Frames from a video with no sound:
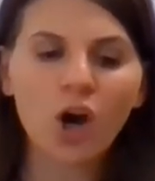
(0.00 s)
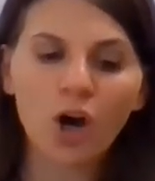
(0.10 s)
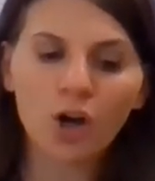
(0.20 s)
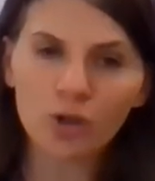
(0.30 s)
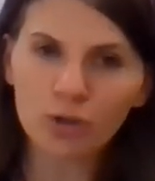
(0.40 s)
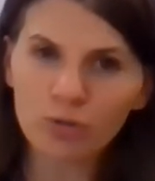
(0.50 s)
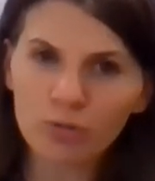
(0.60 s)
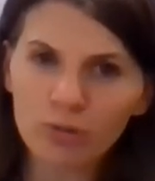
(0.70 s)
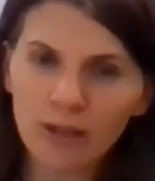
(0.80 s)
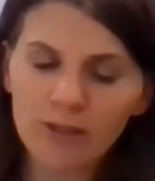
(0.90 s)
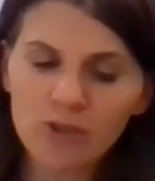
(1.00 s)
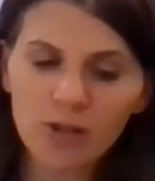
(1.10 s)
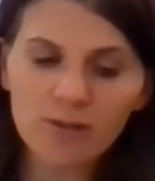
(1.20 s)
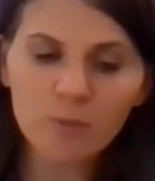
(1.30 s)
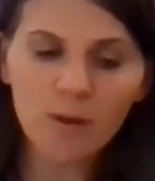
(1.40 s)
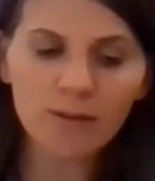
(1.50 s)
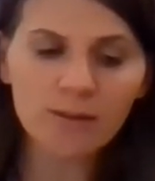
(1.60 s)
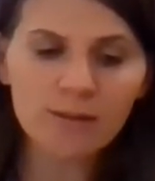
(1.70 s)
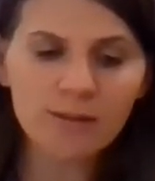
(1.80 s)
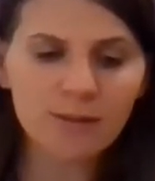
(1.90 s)
Are you like Charles
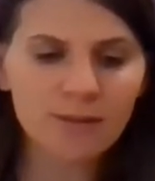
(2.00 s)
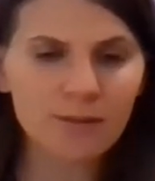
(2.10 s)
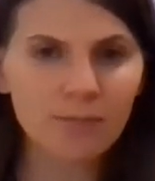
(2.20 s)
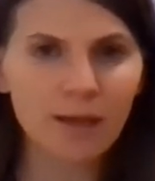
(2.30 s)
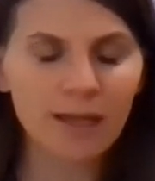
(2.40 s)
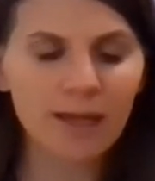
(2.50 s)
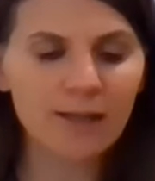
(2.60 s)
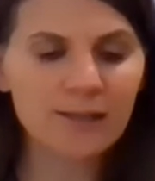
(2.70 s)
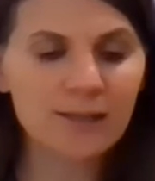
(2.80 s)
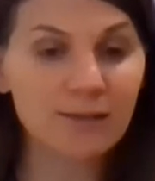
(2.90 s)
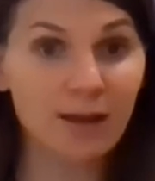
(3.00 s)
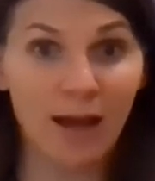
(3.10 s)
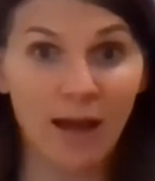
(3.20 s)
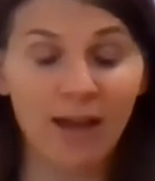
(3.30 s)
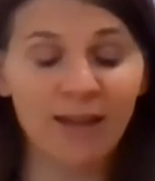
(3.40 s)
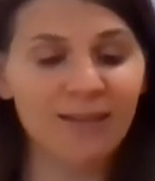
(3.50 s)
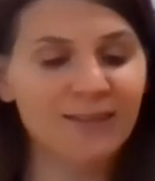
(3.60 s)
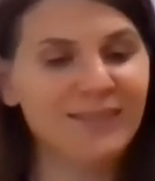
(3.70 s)
Wallace? Meg asked. I?